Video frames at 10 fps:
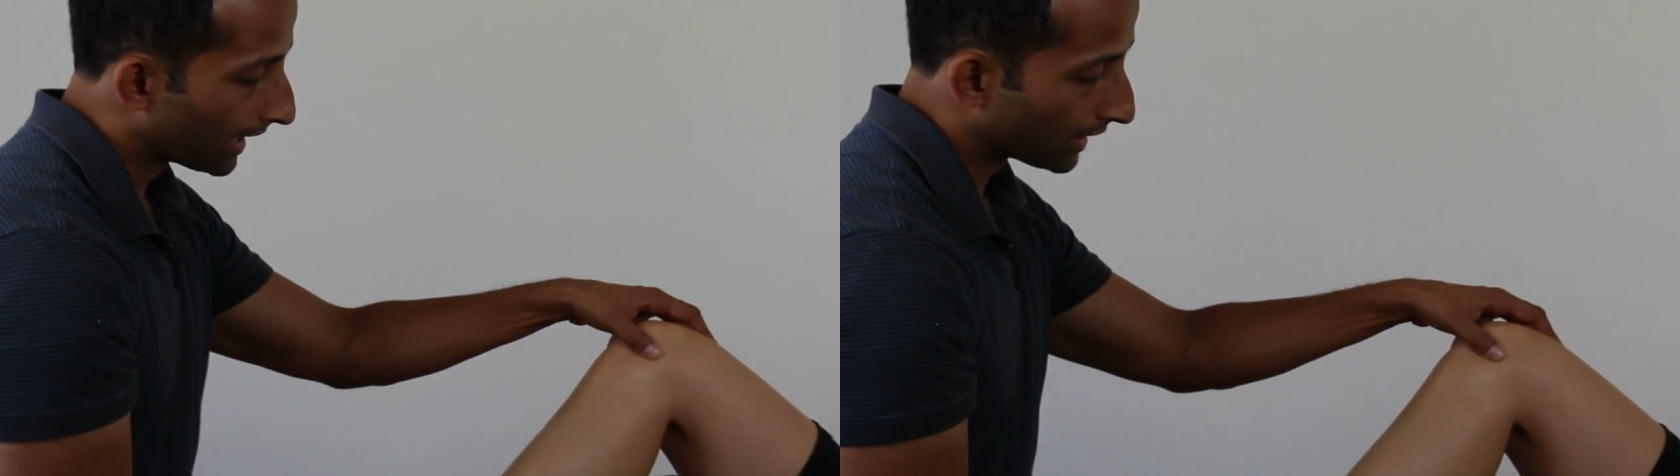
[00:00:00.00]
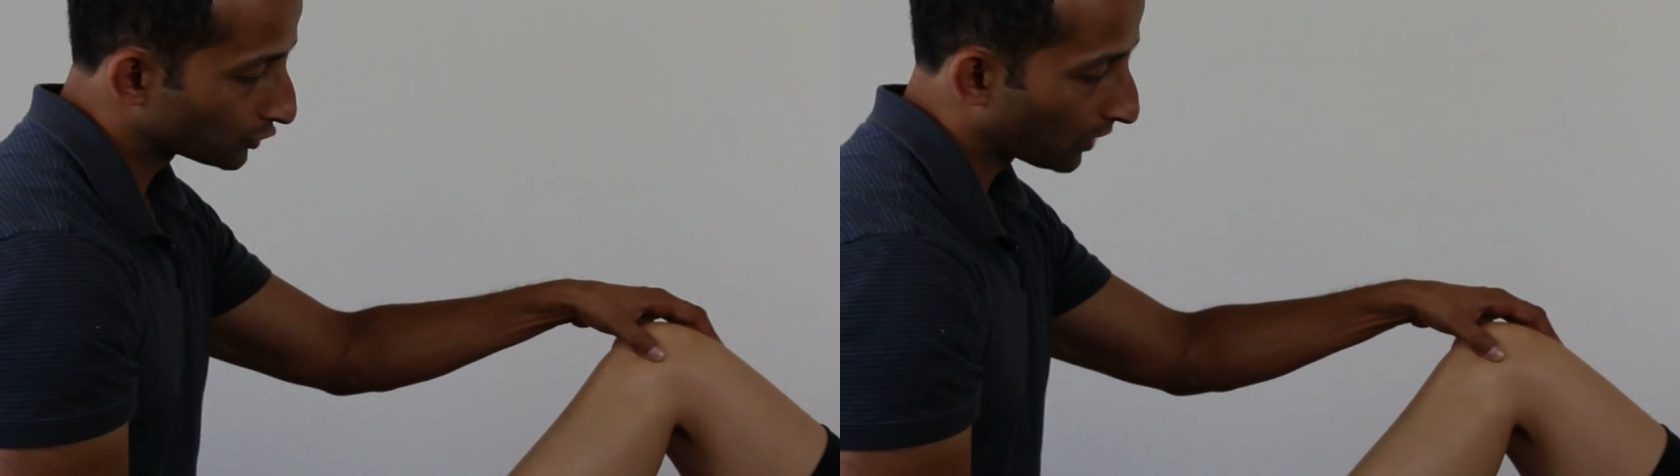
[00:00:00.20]

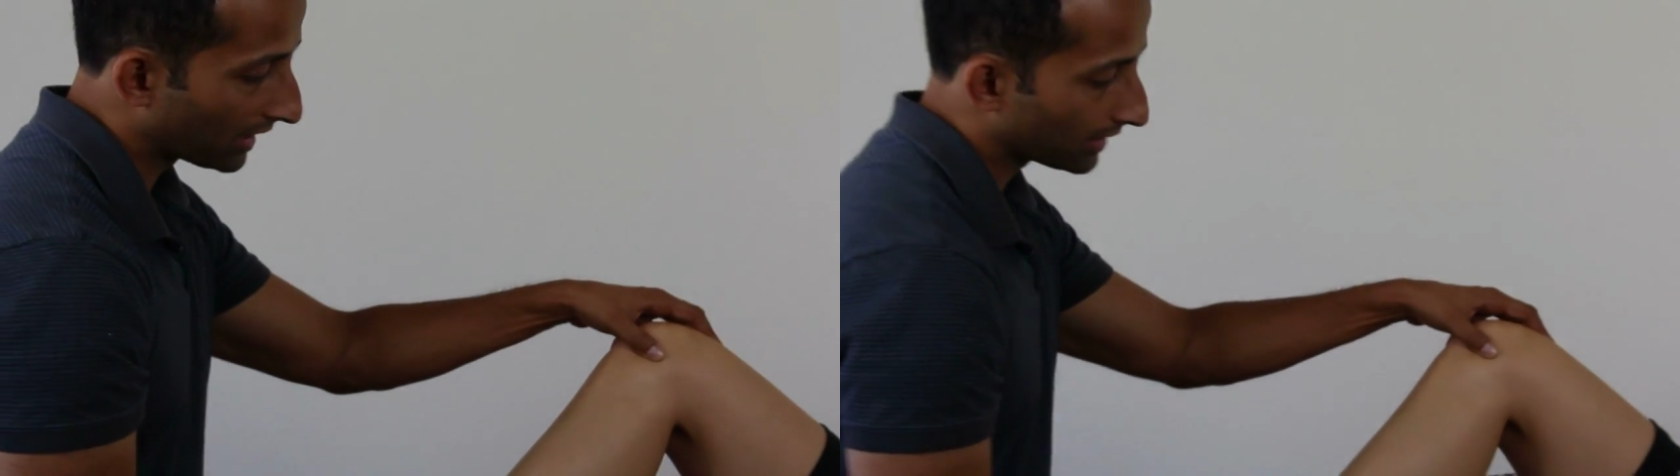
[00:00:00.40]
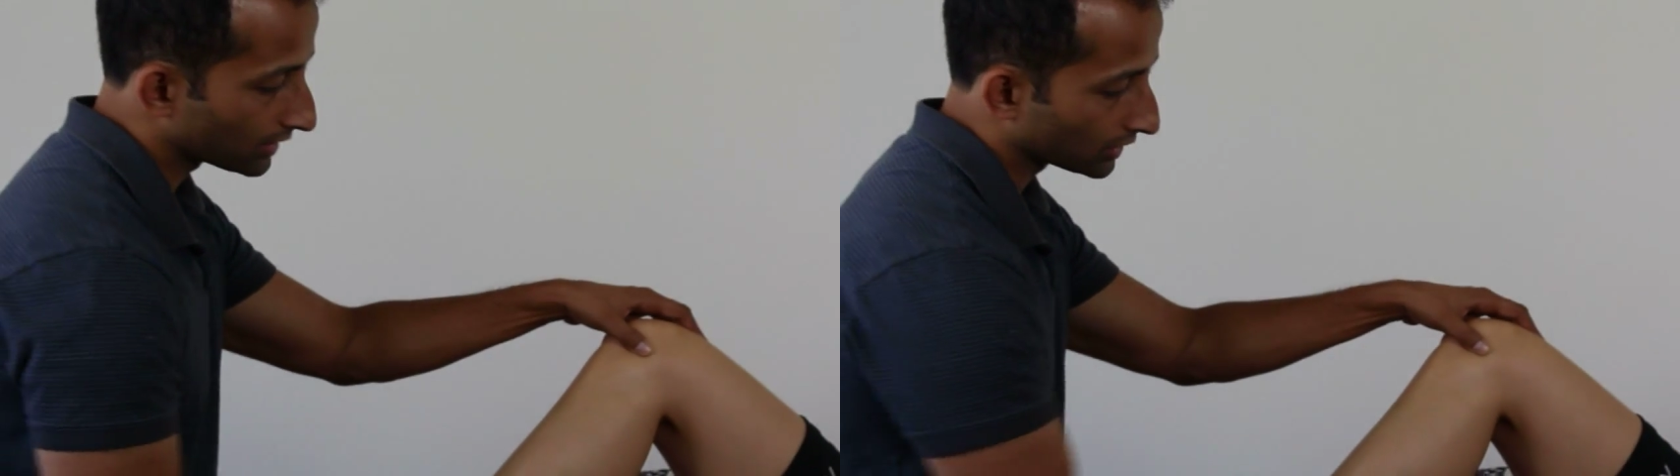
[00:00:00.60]
as
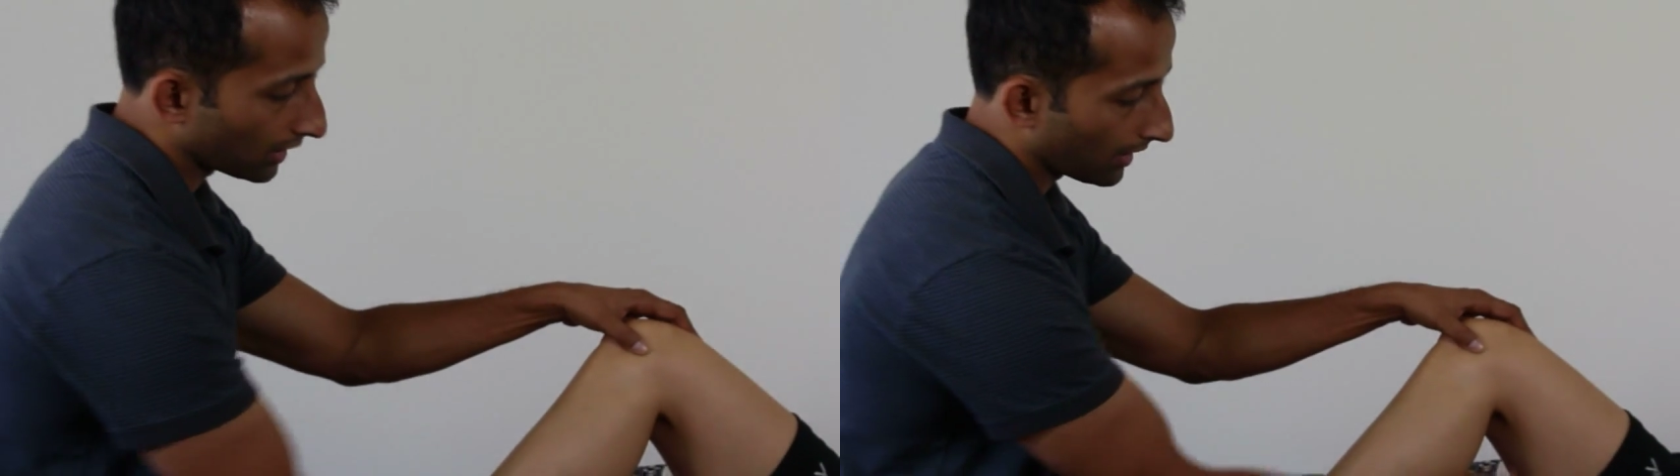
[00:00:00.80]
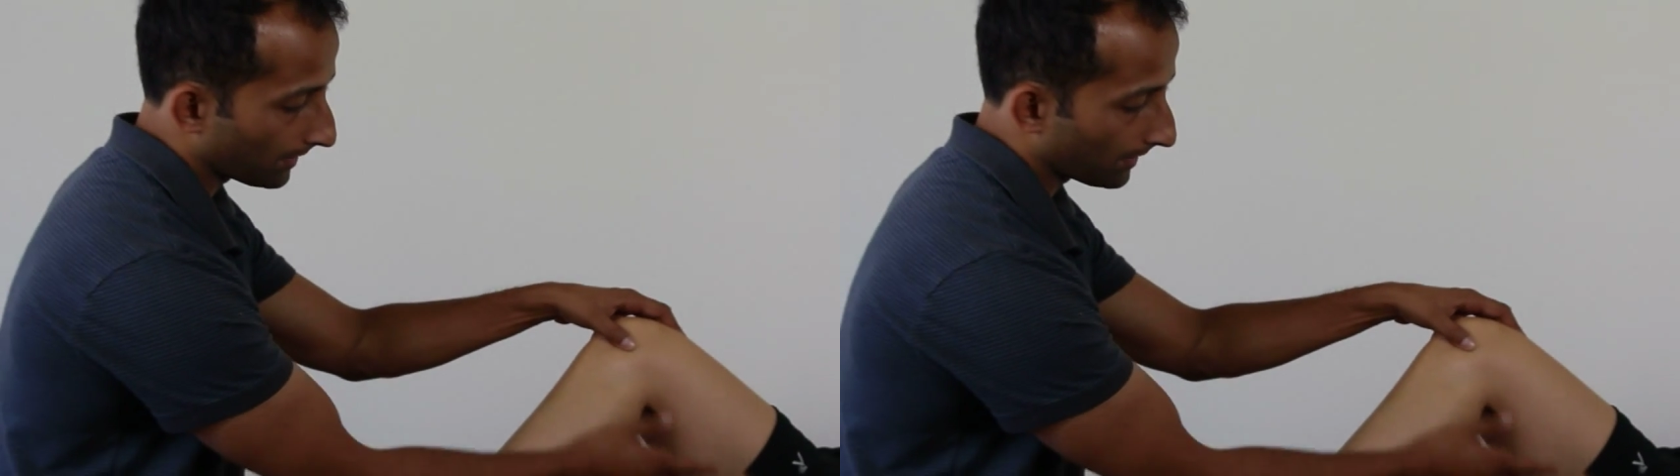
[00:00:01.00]
well as